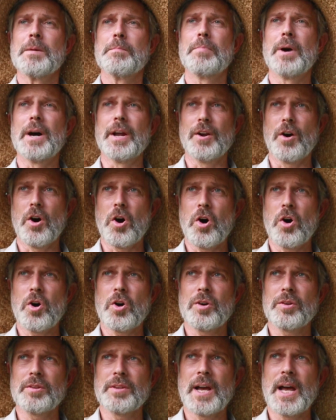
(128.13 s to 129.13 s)
But
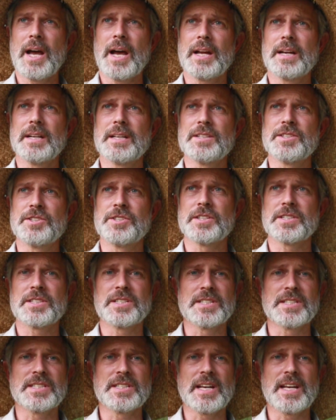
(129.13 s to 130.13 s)
all that is just
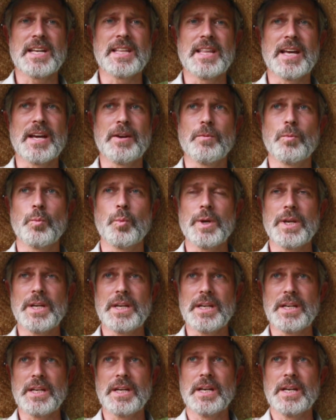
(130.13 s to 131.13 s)
to say that
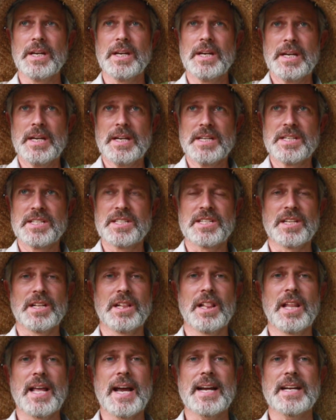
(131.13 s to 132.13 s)
we
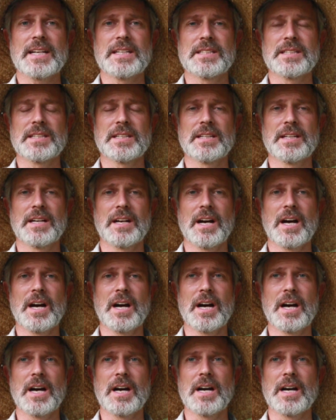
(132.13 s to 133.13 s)
select
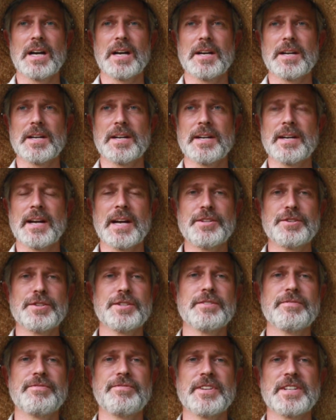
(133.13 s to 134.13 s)

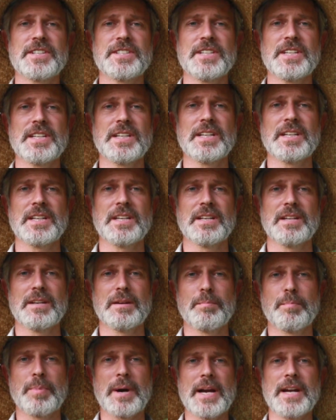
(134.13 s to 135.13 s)
nitrogen fixing
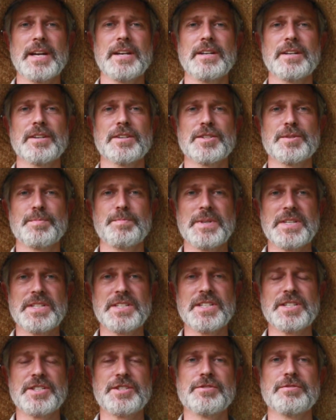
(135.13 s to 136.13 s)
pioneer
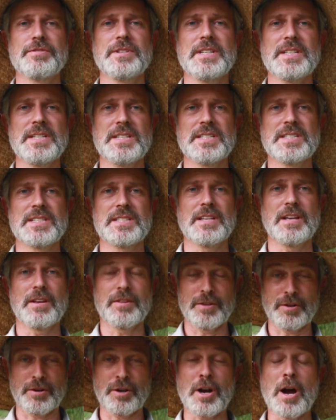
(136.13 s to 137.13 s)
species trees.
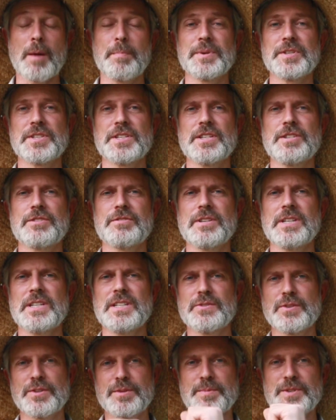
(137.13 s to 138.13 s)
They're coppicing
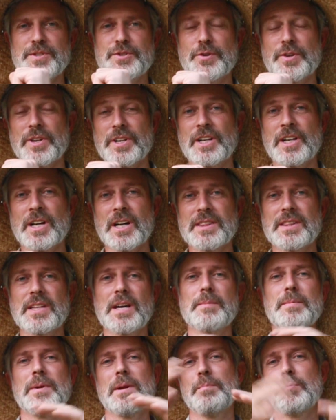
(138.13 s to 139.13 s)
trees, which means you can cut
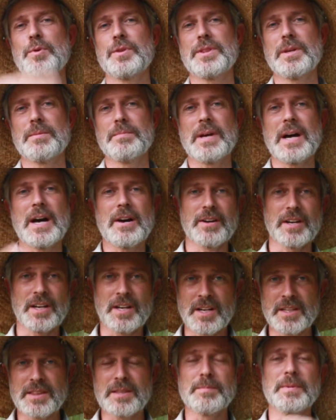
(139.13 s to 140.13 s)
them and put them down and
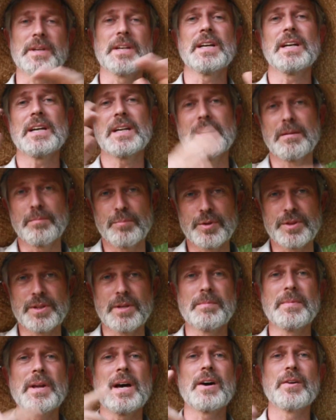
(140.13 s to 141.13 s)
cut them again and put
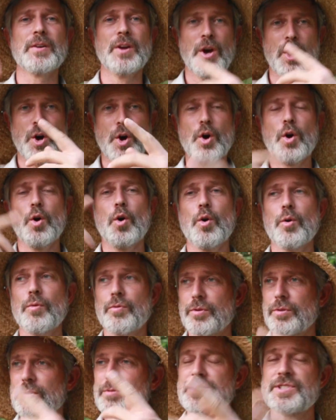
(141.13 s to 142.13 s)
them down
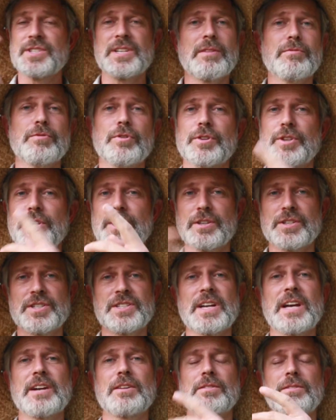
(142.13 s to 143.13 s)
over several year
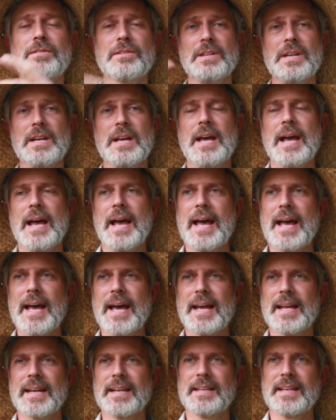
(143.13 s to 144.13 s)
cycle,
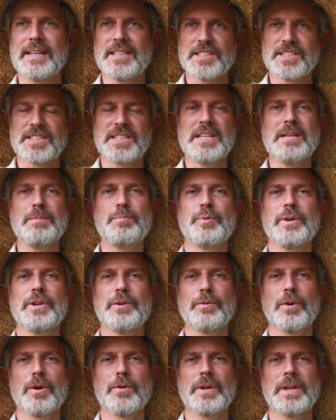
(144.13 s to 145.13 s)
and they just keep
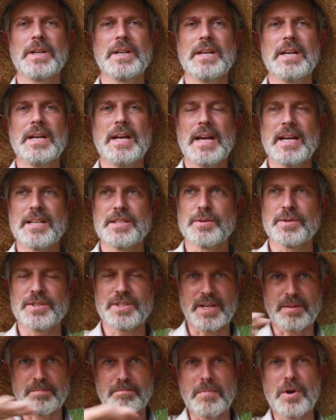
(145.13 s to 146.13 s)
regrowing. And so it's
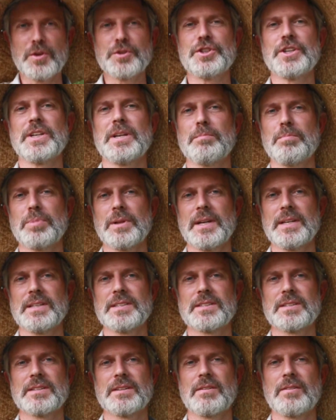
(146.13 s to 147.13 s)
like mulching in
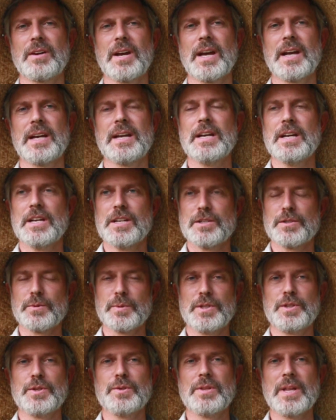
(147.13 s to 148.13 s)
place, okay? So
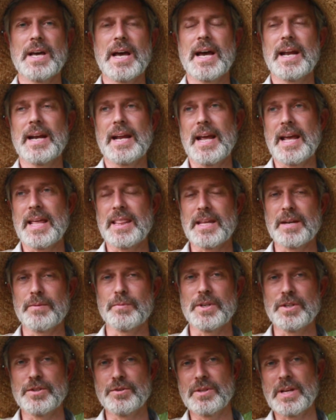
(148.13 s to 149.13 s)
we do that, and then
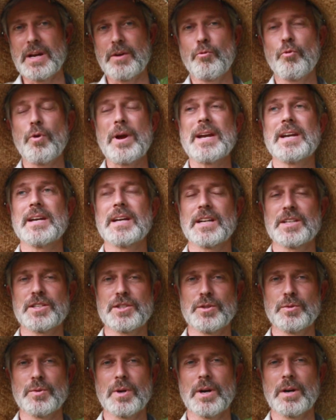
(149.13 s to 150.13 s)
we do that right
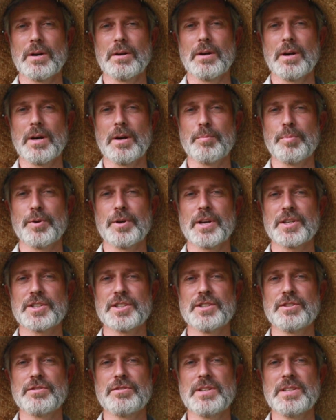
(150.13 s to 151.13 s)
next to our
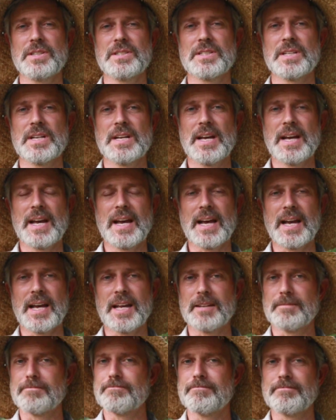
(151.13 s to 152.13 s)
production trees,
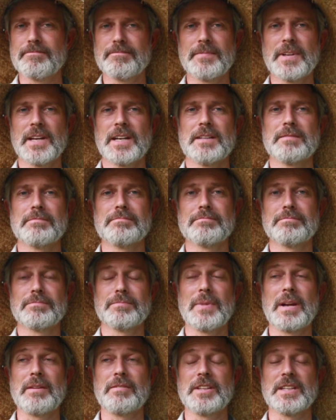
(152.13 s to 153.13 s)
and then
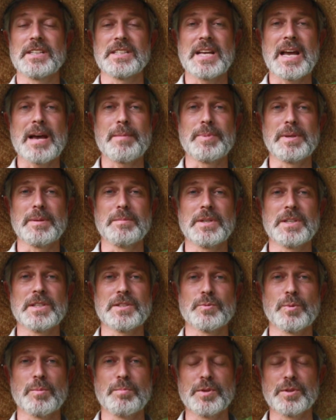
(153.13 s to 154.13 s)
everything's happy
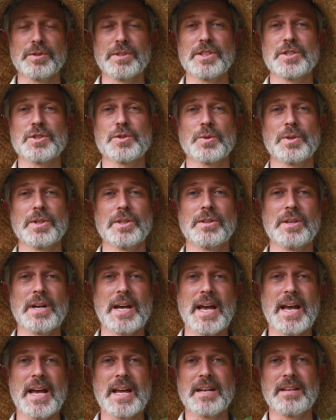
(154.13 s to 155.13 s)
because we're building soil
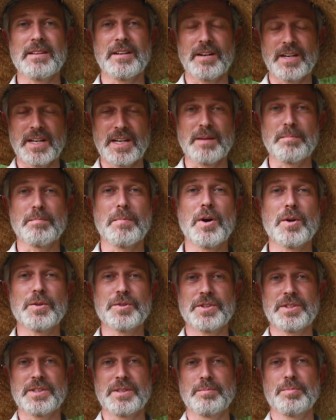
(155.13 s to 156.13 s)
and they're getting
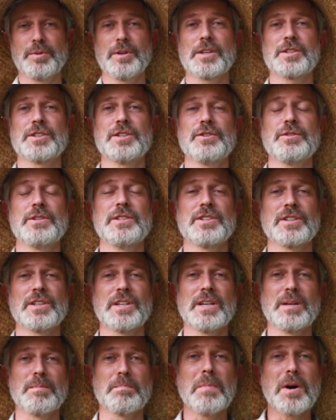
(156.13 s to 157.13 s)
mulched, the production trees are
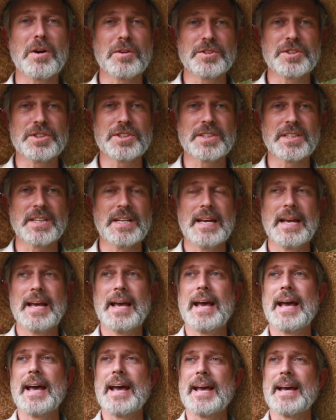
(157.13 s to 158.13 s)
getting mulched,
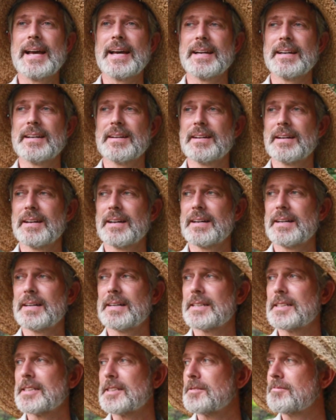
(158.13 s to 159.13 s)
and
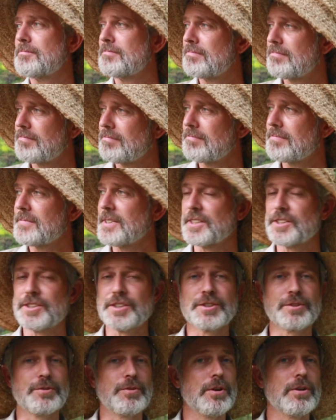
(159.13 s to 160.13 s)
things
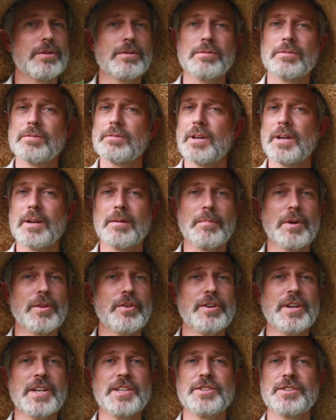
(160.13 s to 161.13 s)
just grow, and
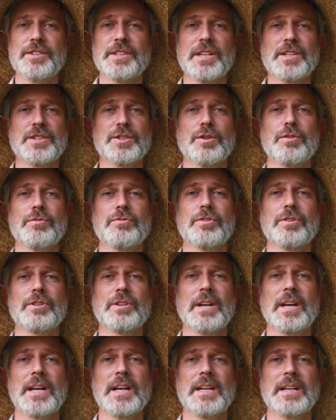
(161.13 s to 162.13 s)
Mother Nature takes over
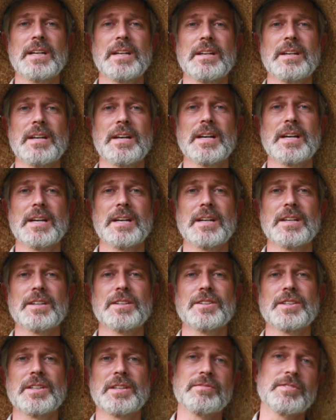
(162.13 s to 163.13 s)
and
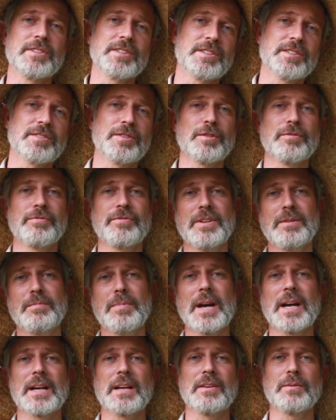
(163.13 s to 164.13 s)
gives us her
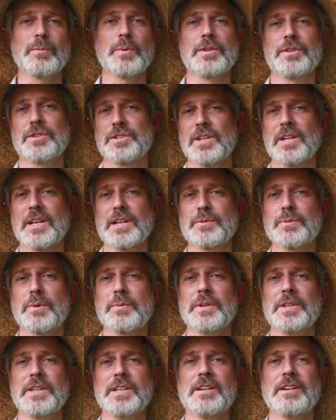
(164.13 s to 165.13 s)
feedback at whether she likes what
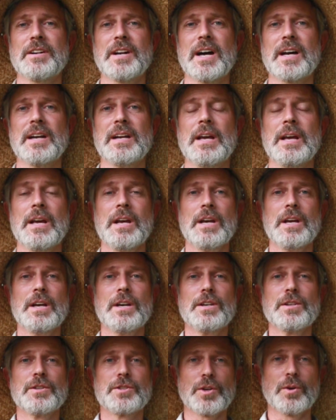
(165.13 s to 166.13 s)
we did or not.
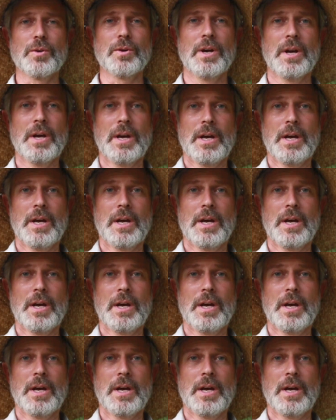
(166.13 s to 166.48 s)
So